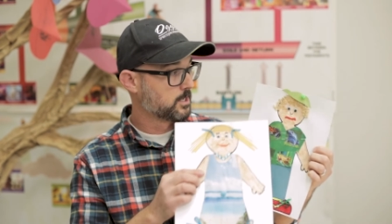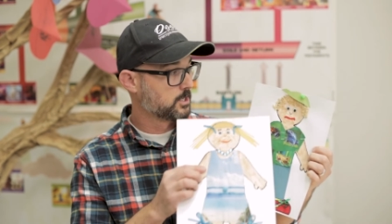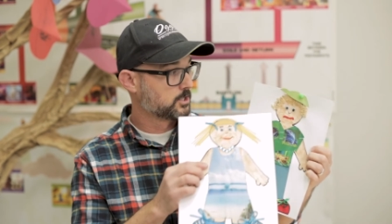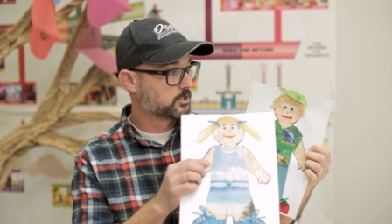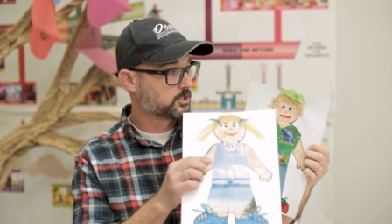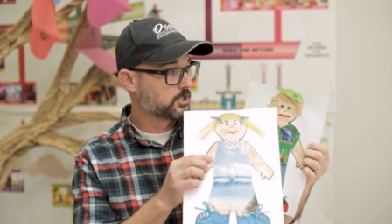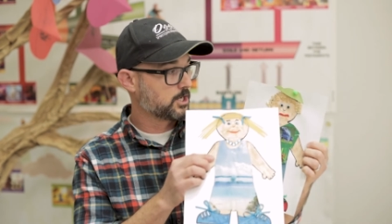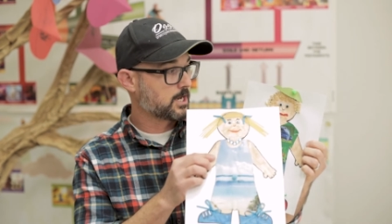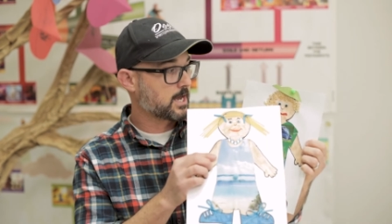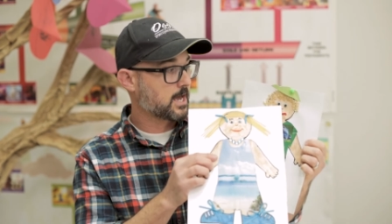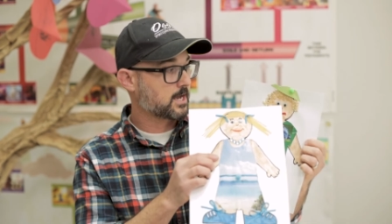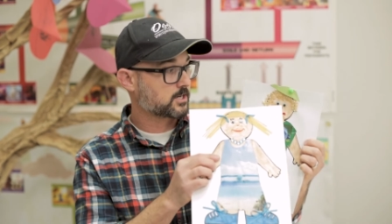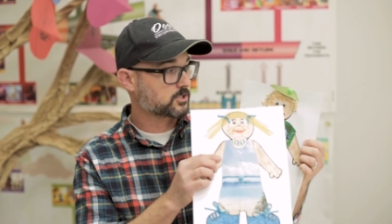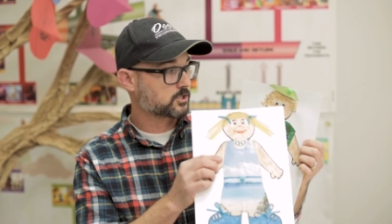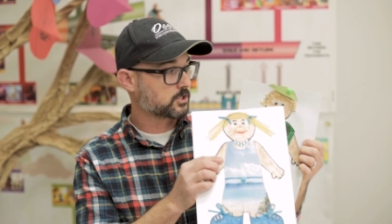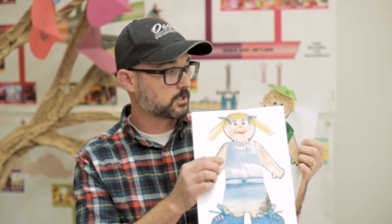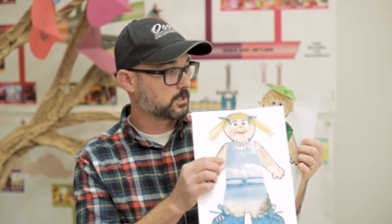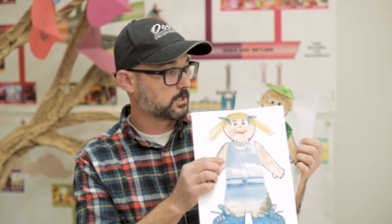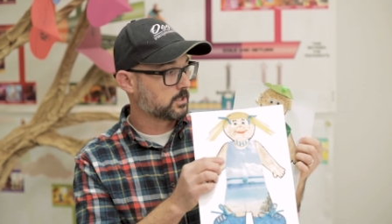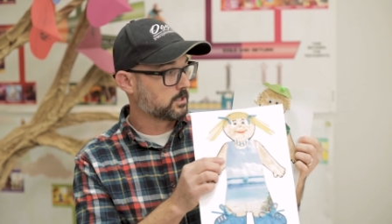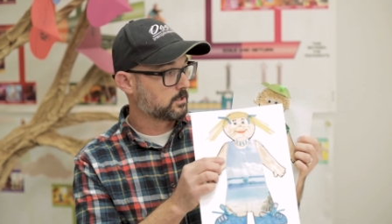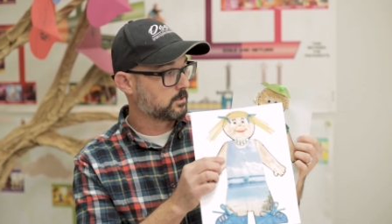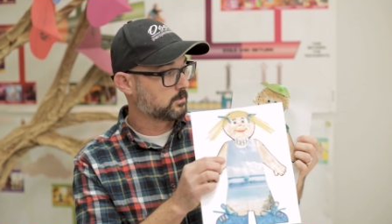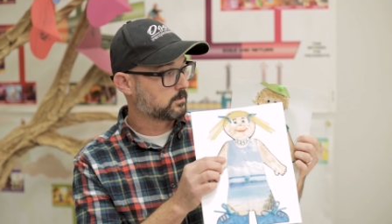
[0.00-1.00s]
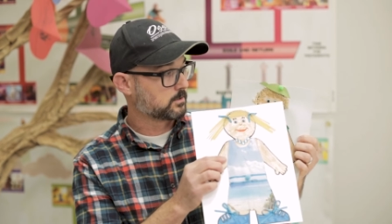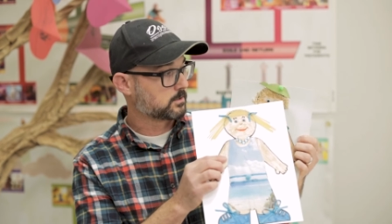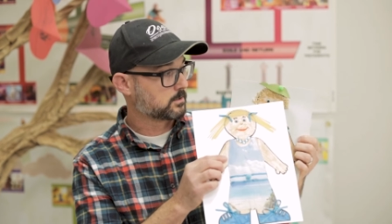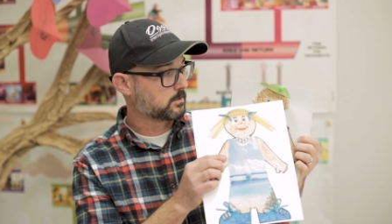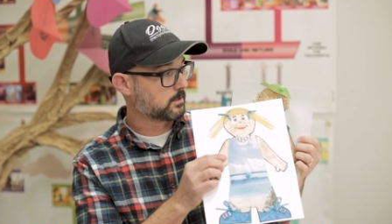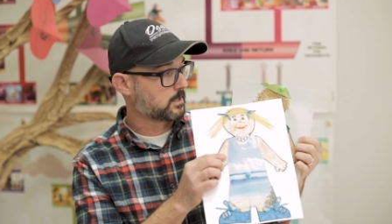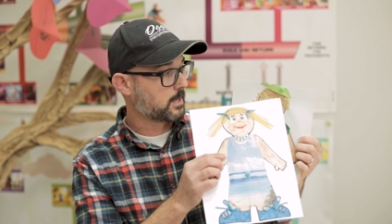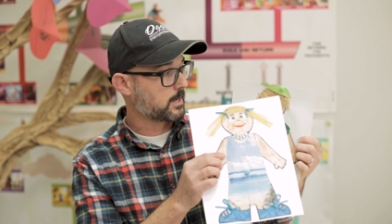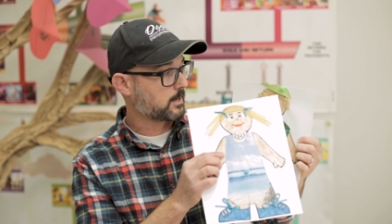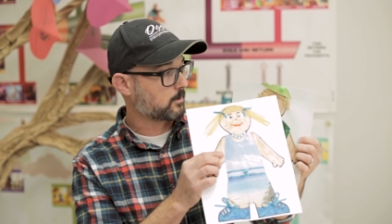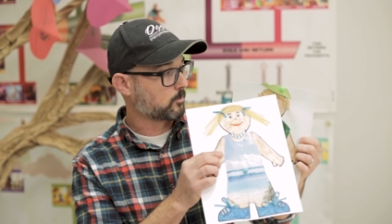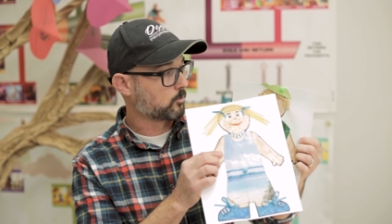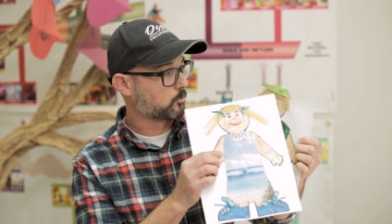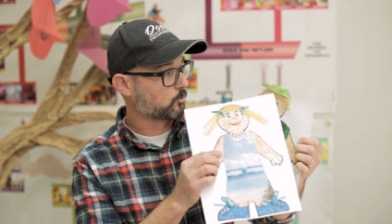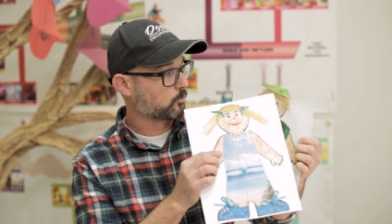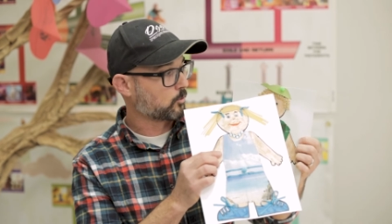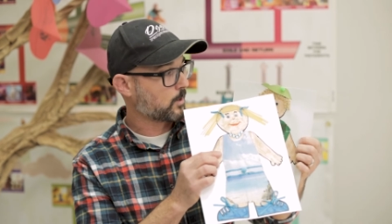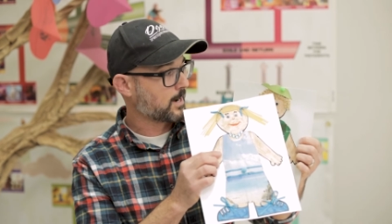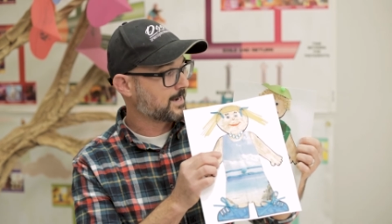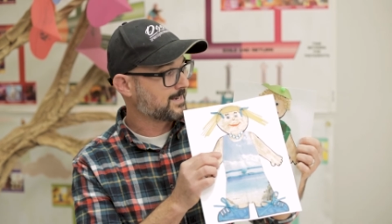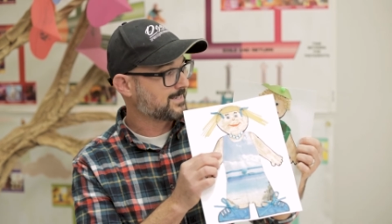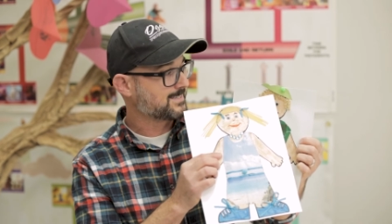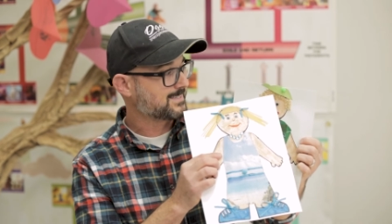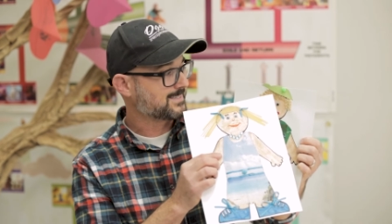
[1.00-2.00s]
She actually used like
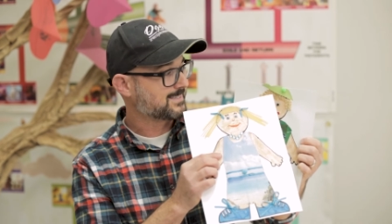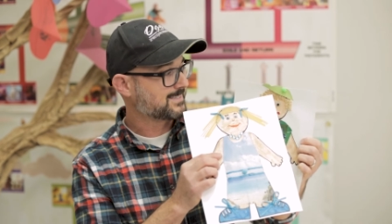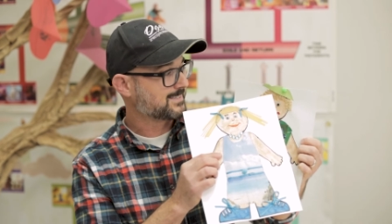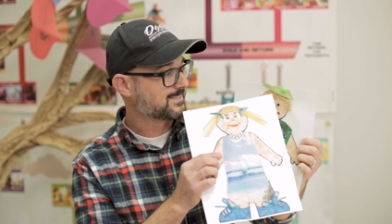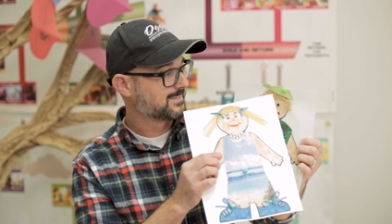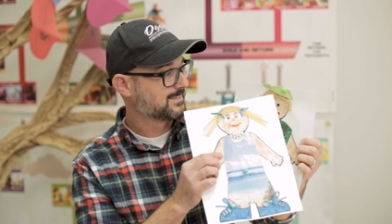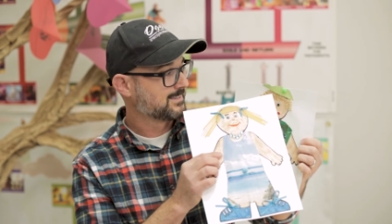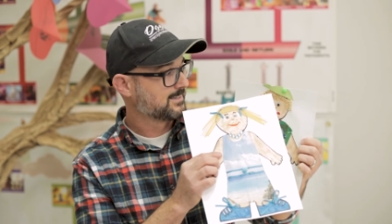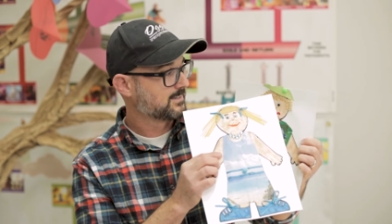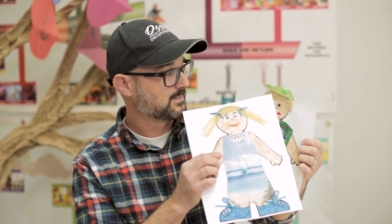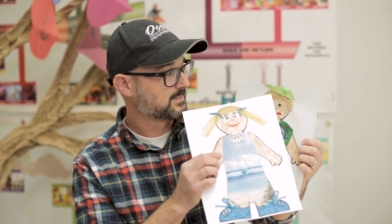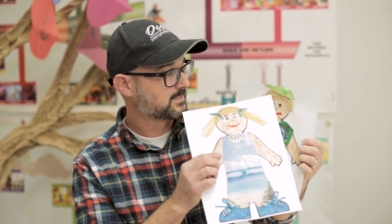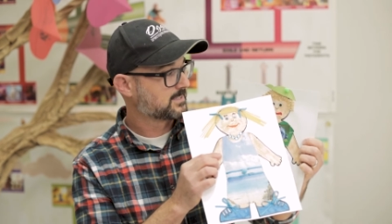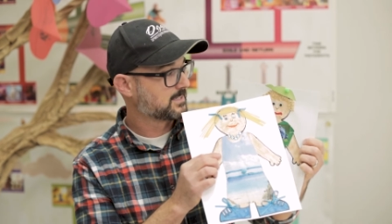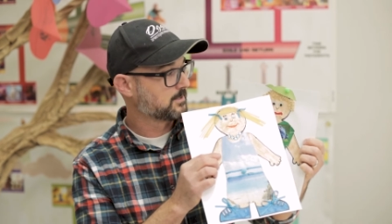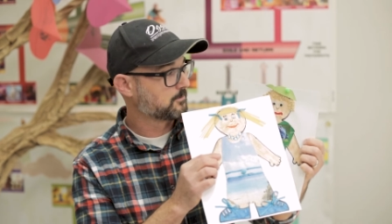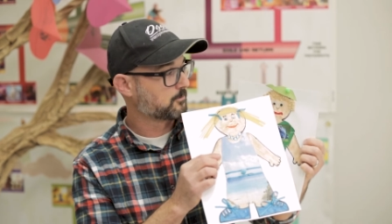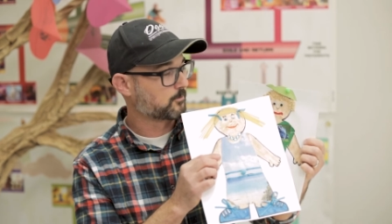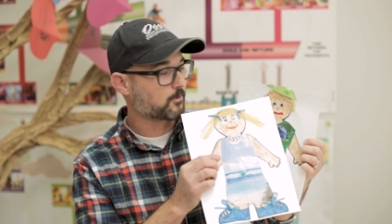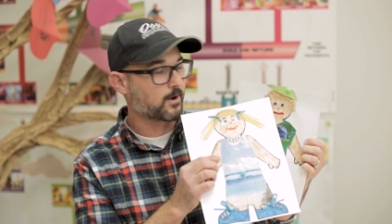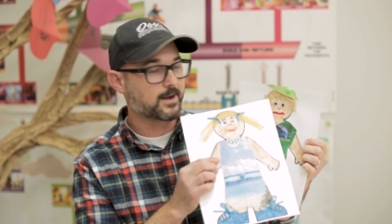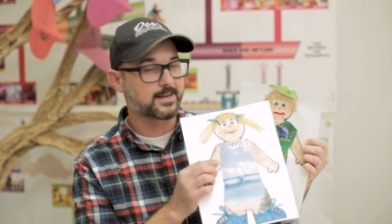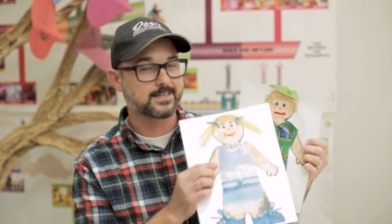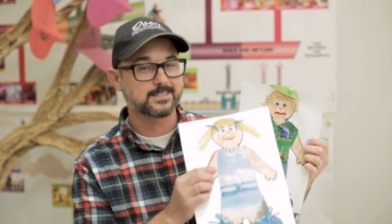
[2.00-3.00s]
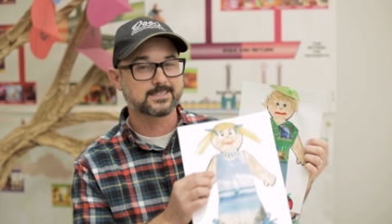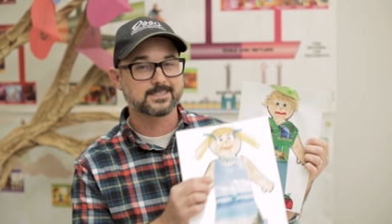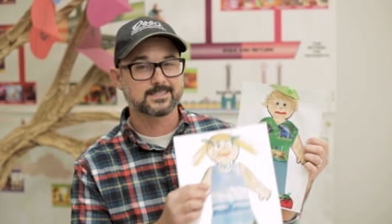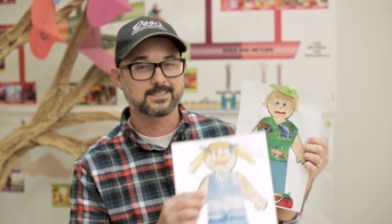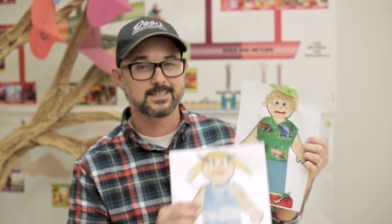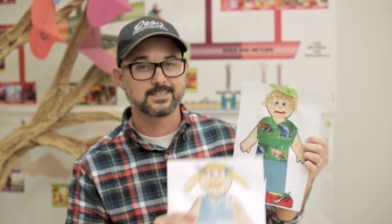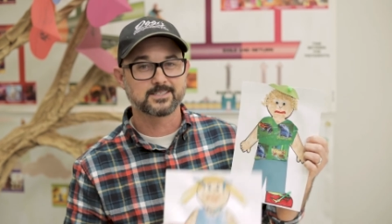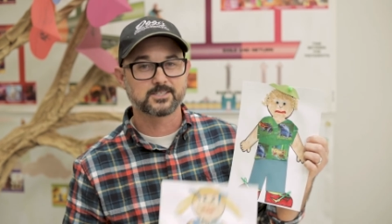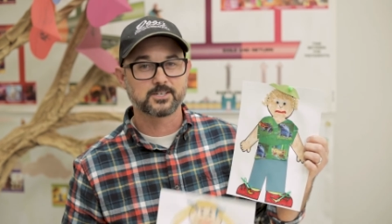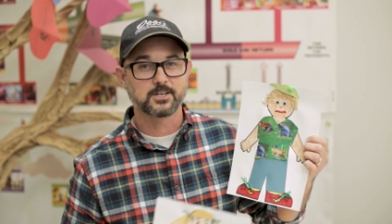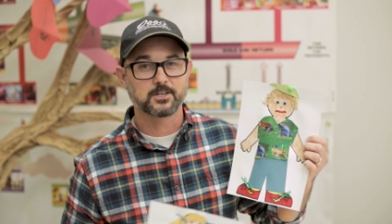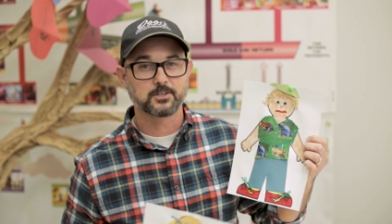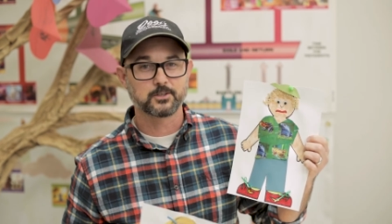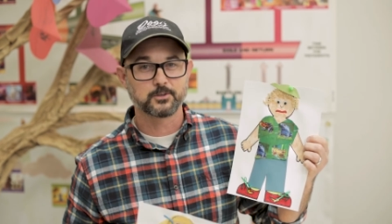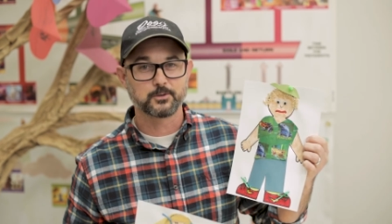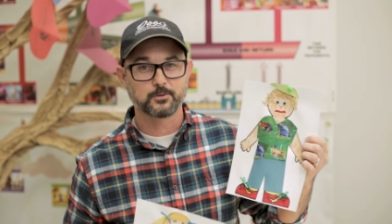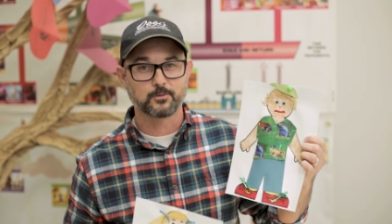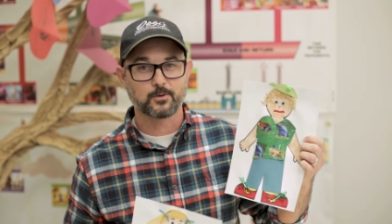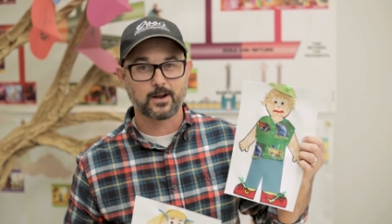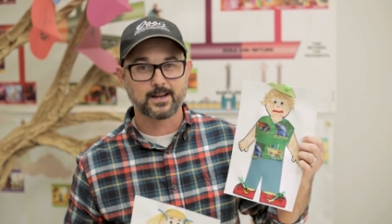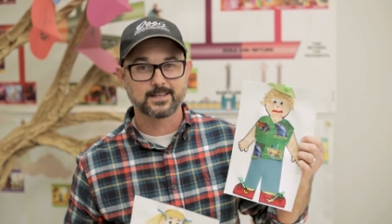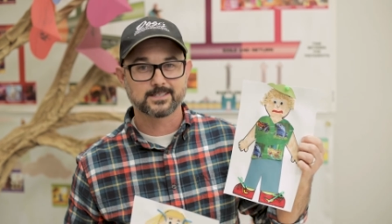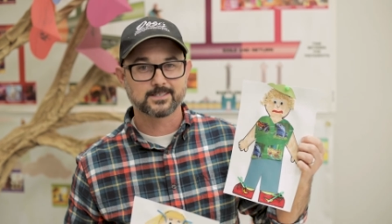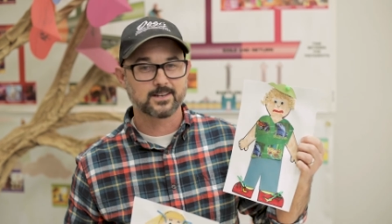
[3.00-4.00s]
rice see rice and she
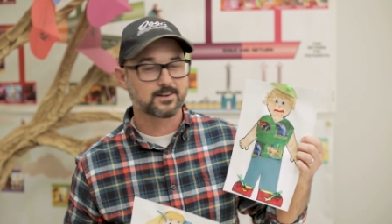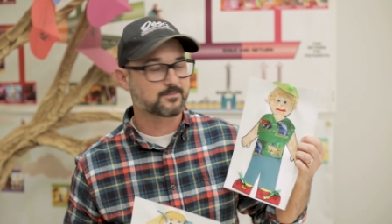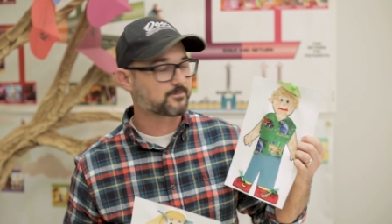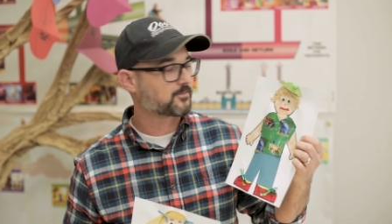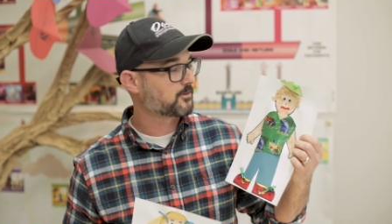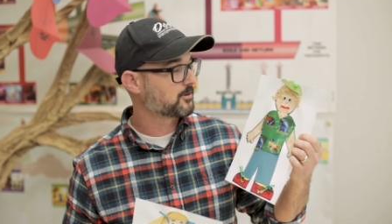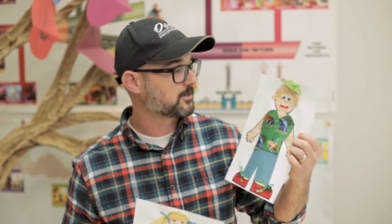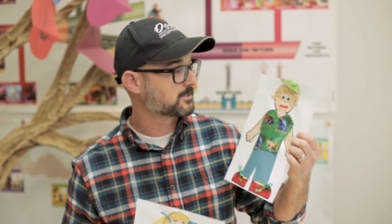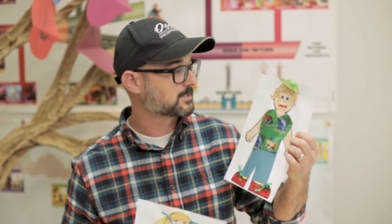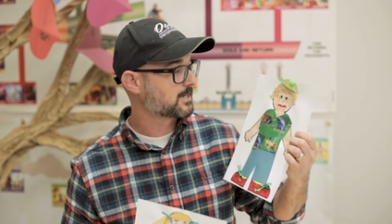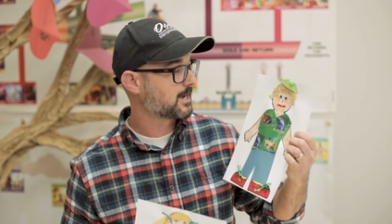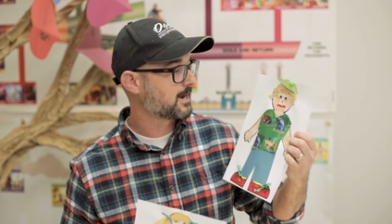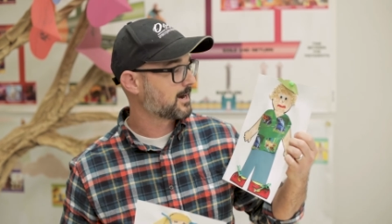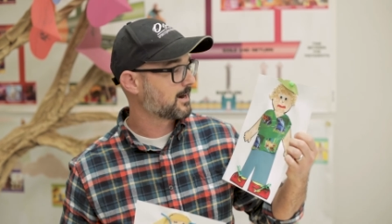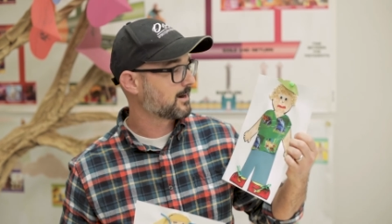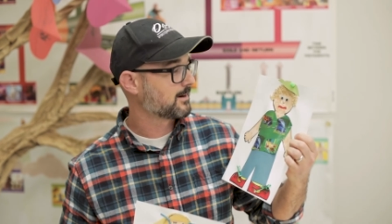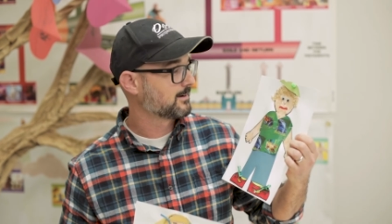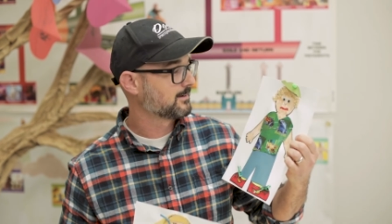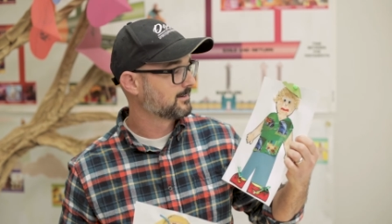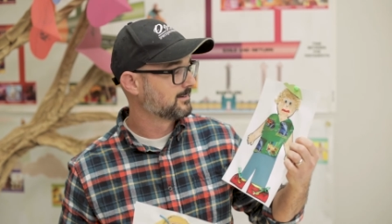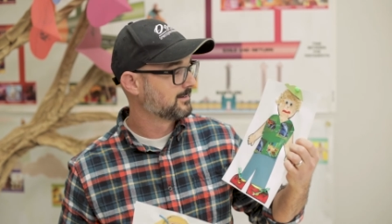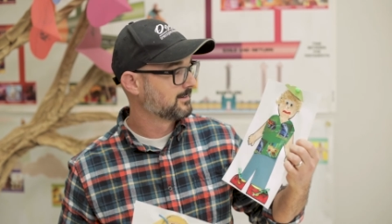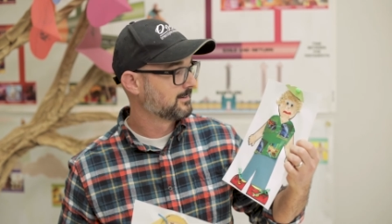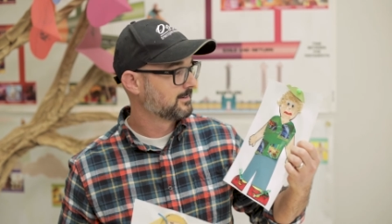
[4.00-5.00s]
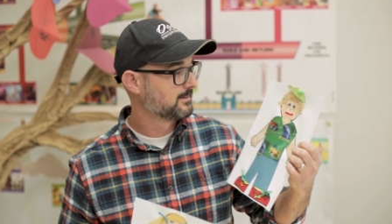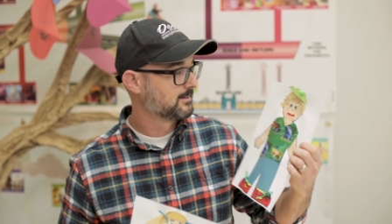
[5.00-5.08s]
glued rice on for his hair.